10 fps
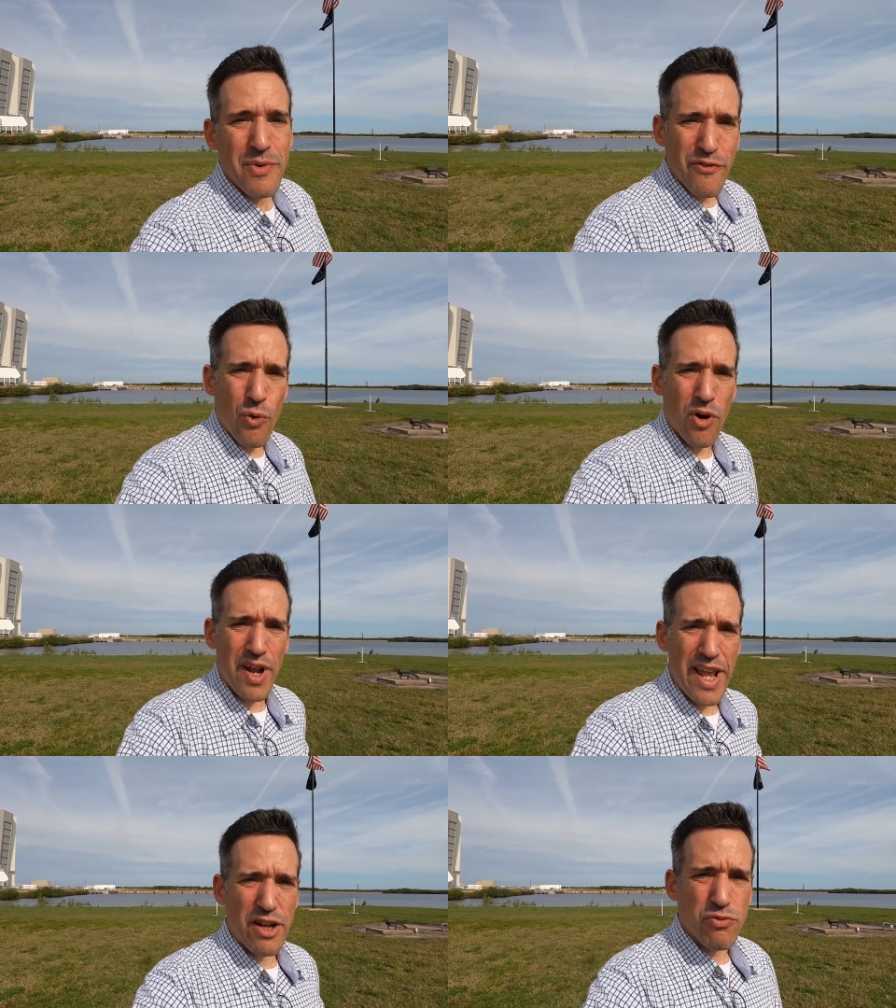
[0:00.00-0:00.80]
before
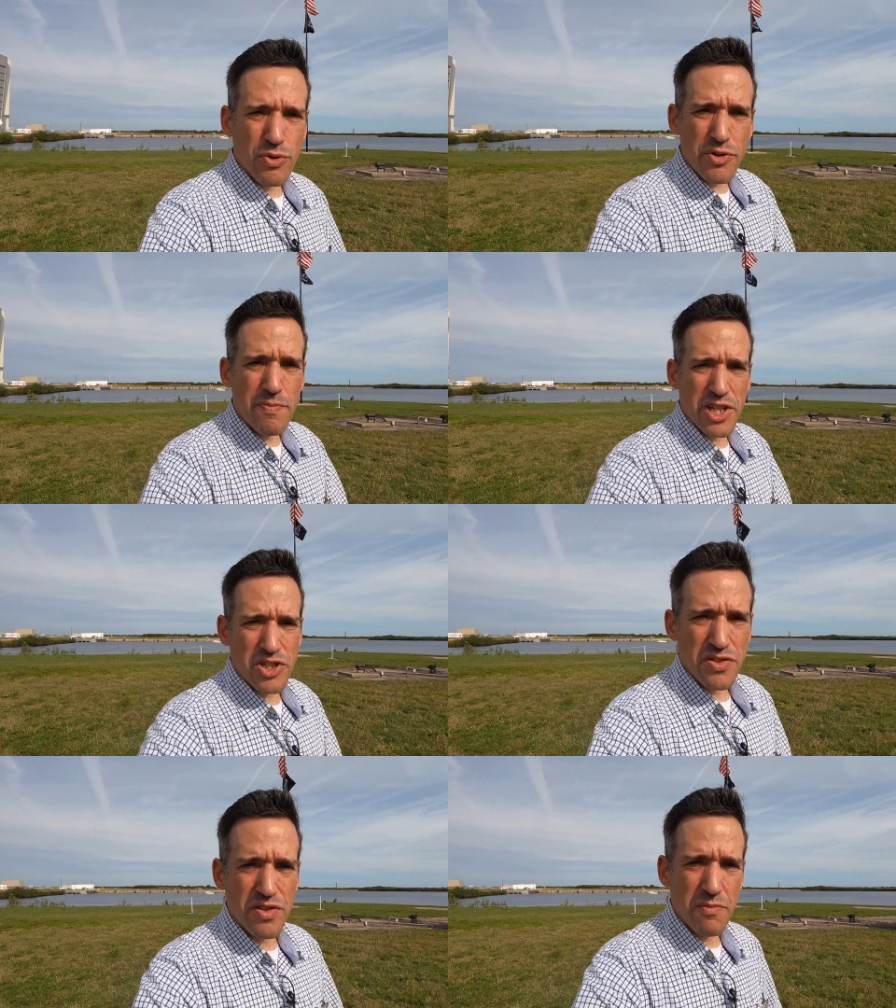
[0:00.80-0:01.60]
a crewed
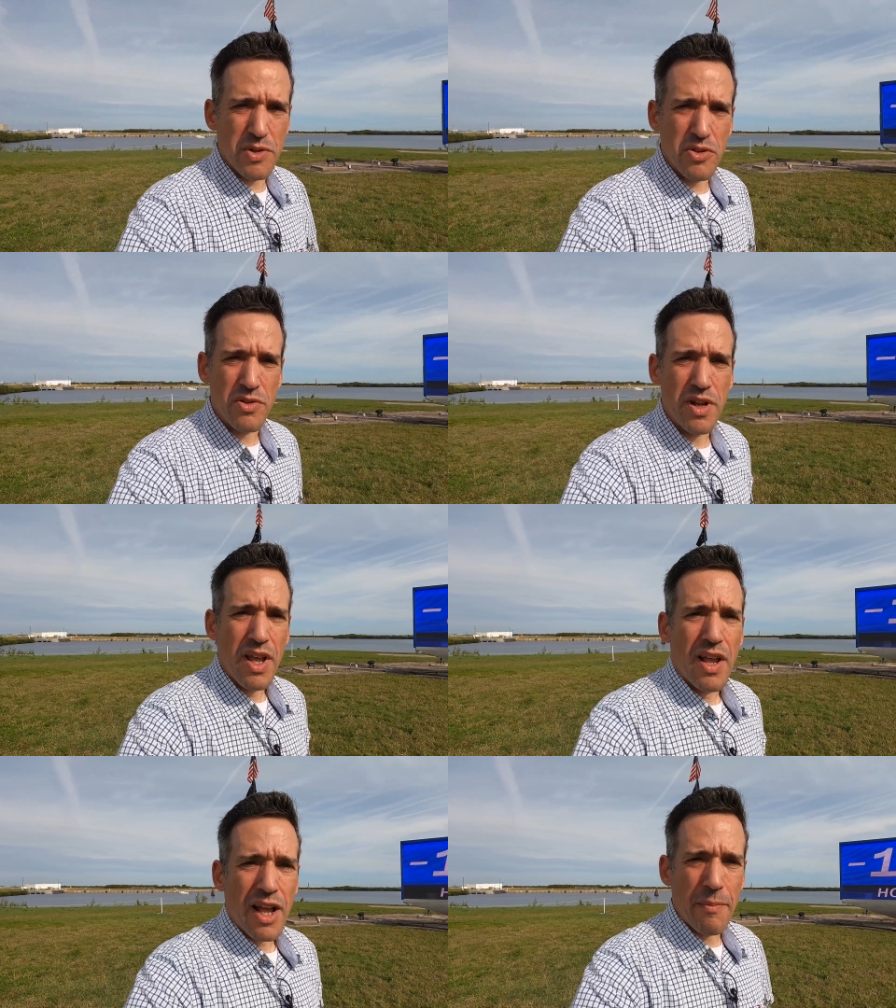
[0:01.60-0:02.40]
mission to the moon
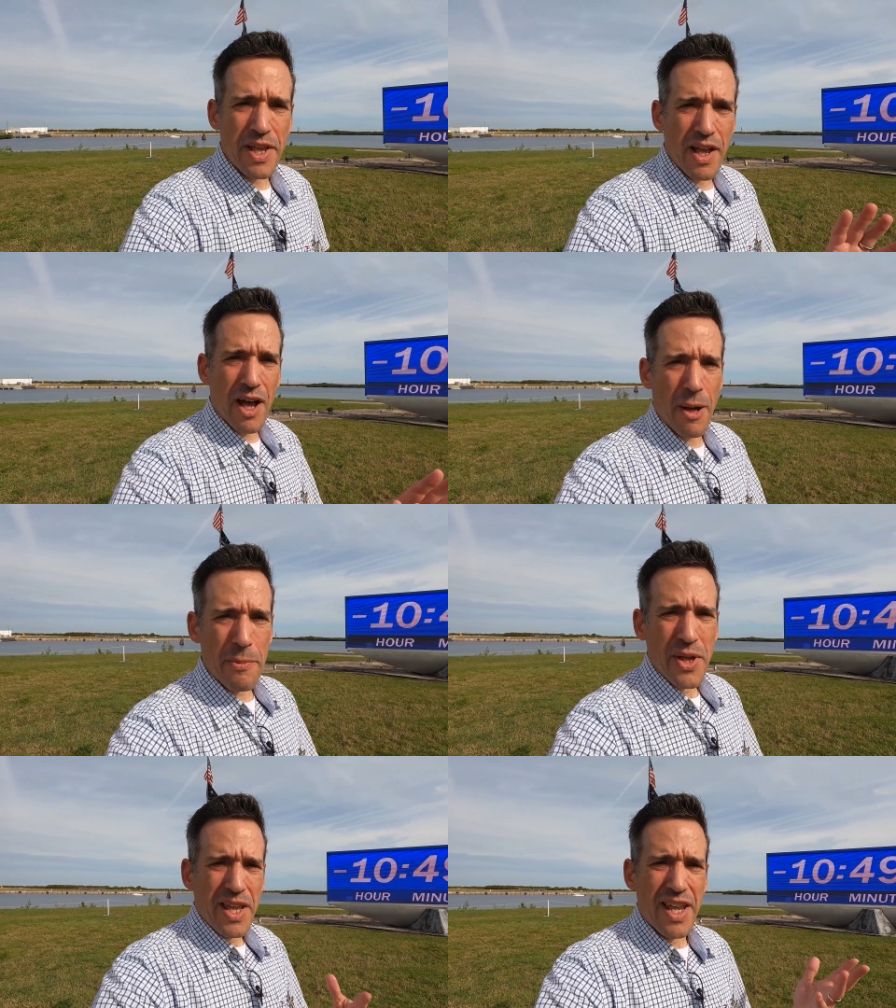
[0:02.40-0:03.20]
coming up
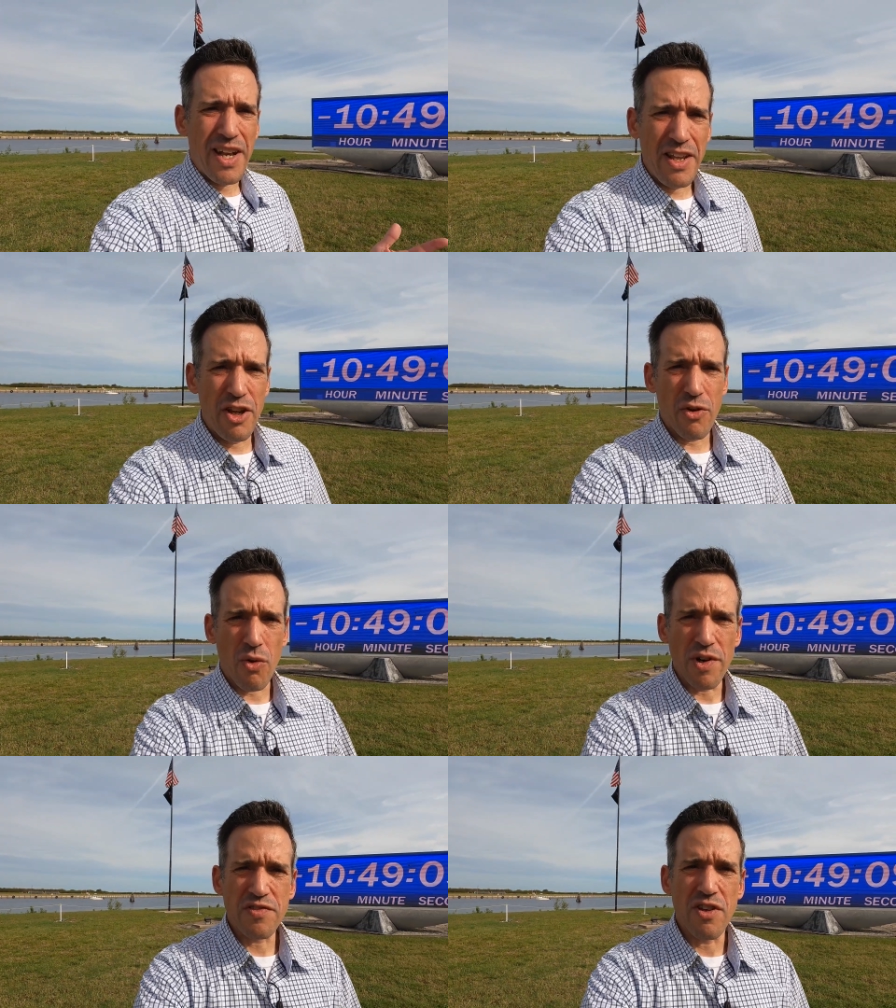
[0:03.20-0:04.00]
in a year
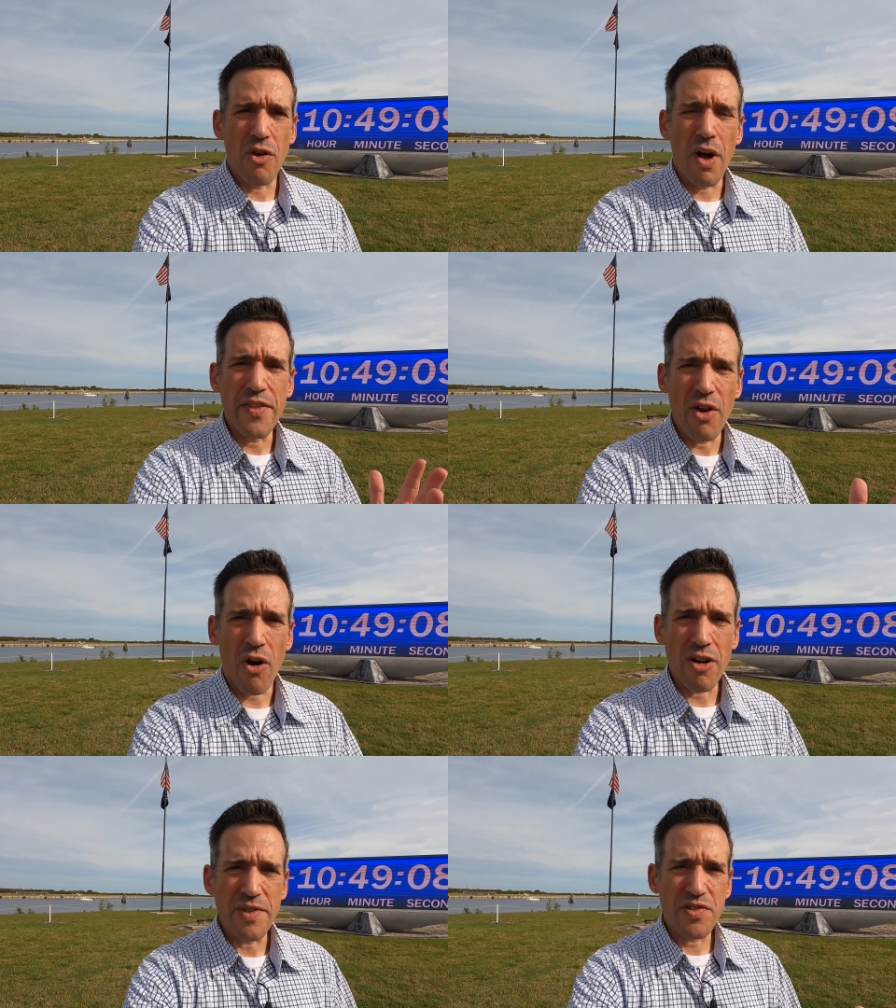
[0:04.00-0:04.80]
or so on the
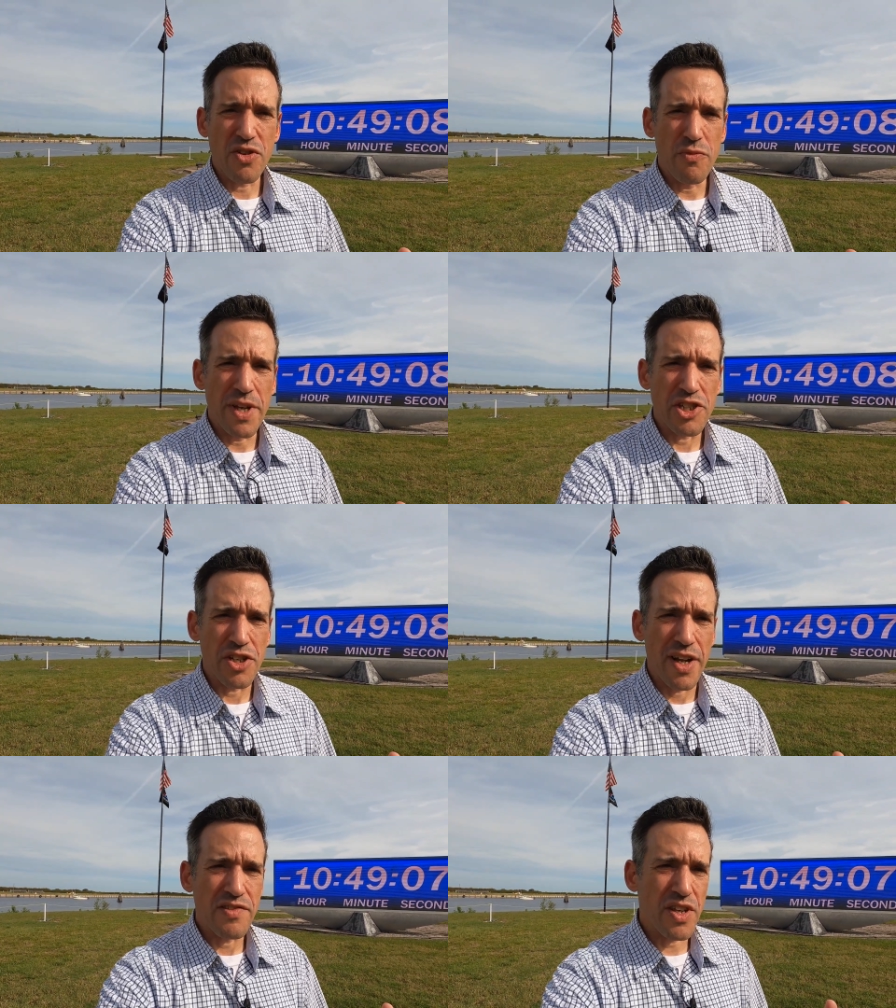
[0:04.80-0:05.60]
Artemis II
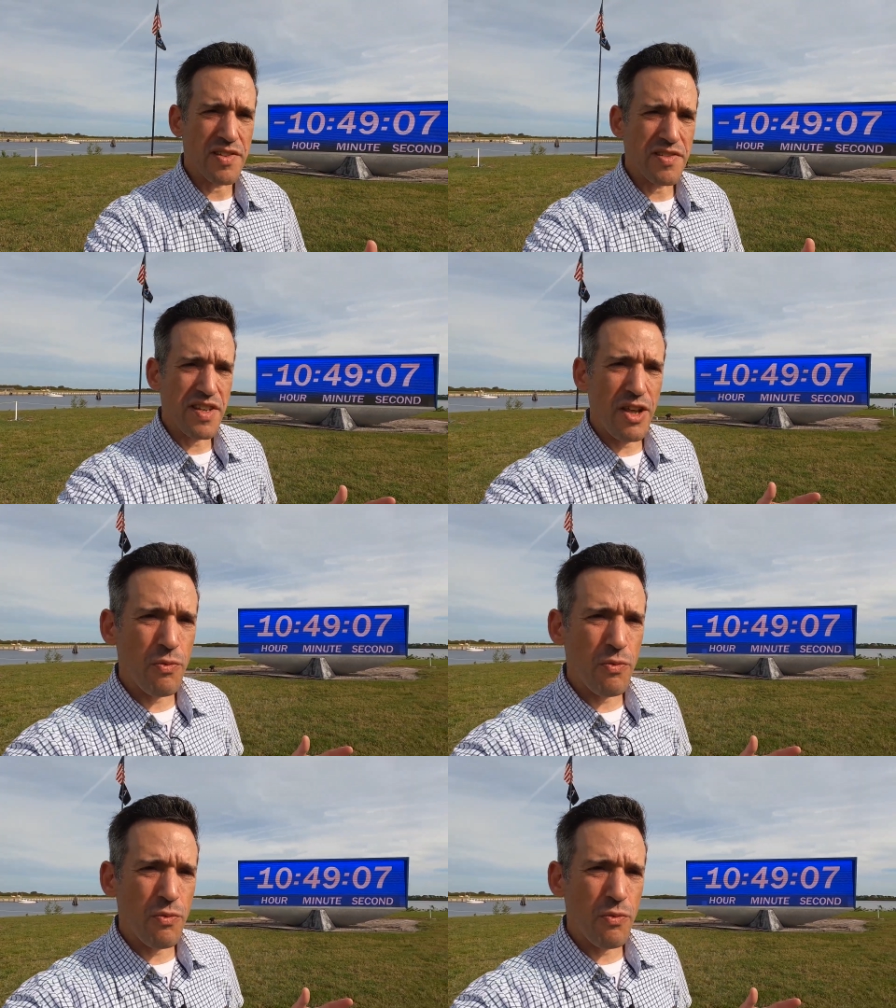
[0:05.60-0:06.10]
mission. As you can see,